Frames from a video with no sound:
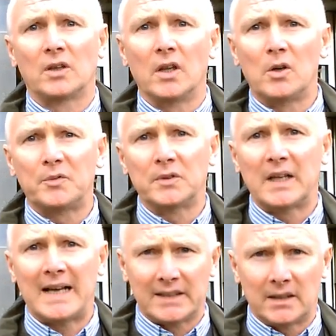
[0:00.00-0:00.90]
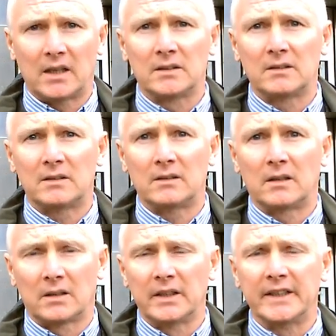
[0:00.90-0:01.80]
unlawful and
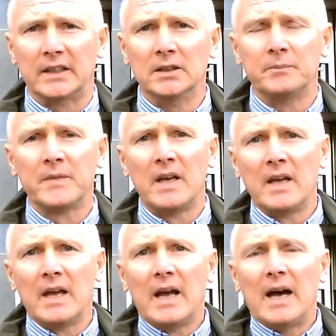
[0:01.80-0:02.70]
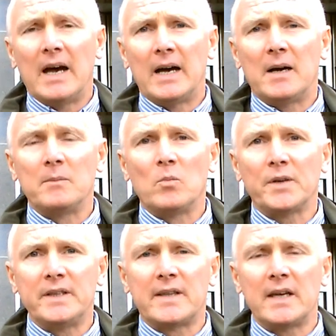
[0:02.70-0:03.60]
illegal.
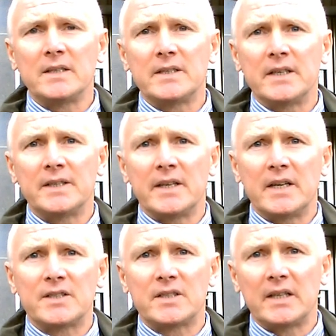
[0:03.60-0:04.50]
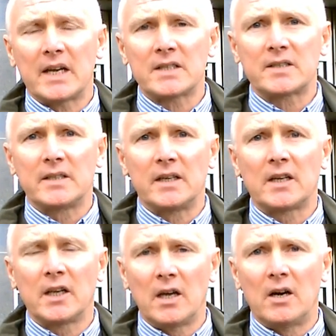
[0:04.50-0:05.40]
What he then did is he asked the
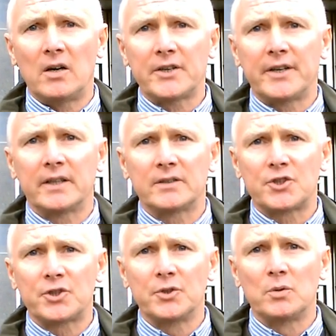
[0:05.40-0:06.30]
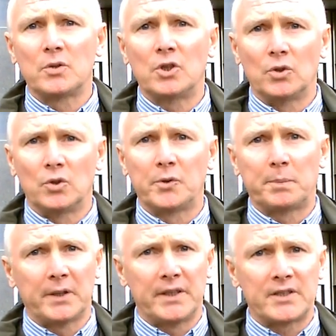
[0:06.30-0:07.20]
clerk to call
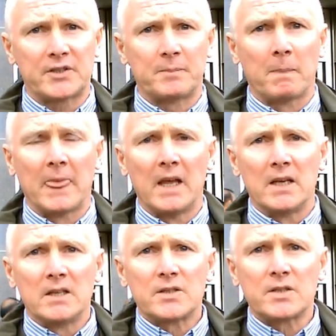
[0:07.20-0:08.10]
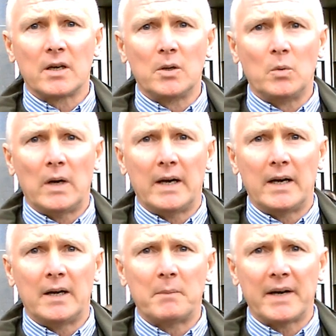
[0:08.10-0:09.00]
the police. So
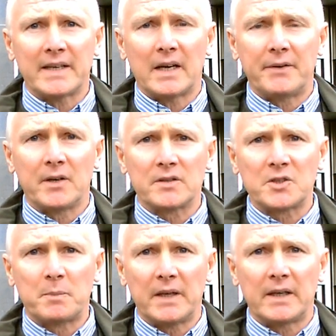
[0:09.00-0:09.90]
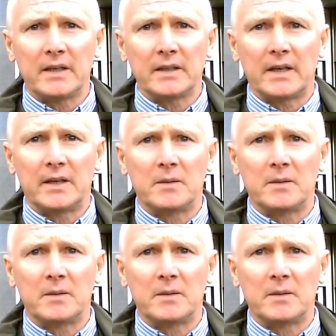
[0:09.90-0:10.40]
I carried on speaking,